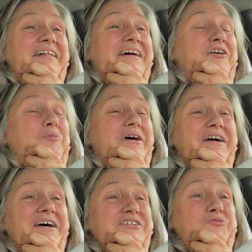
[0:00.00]
oh my
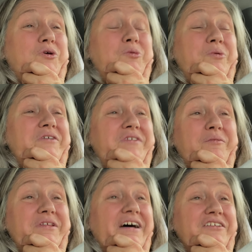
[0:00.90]
gosh, what would we have done
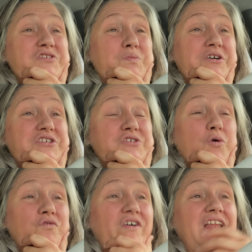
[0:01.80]
without those precious
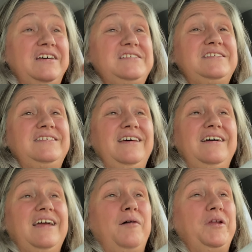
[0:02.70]
old fellas
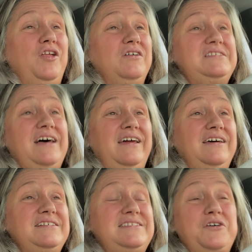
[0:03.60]
coming alongside
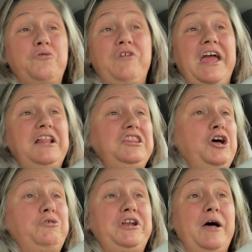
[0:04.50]
us? So they
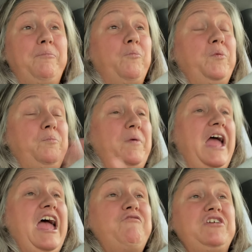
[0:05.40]
loaded up
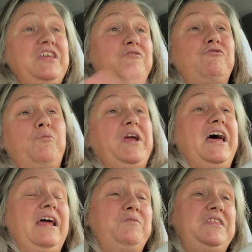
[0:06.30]
everything. We
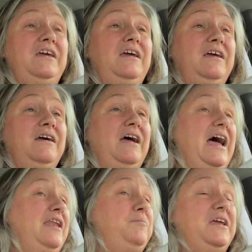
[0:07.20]
got everything.
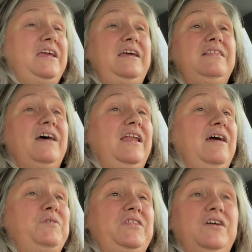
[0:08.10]
Adam and Keith got
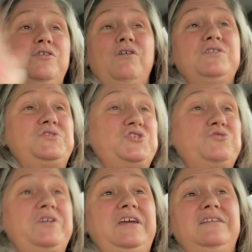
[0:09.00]
everything across the
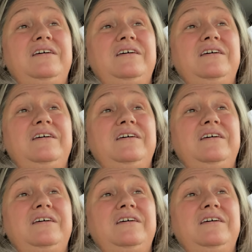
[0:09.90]
street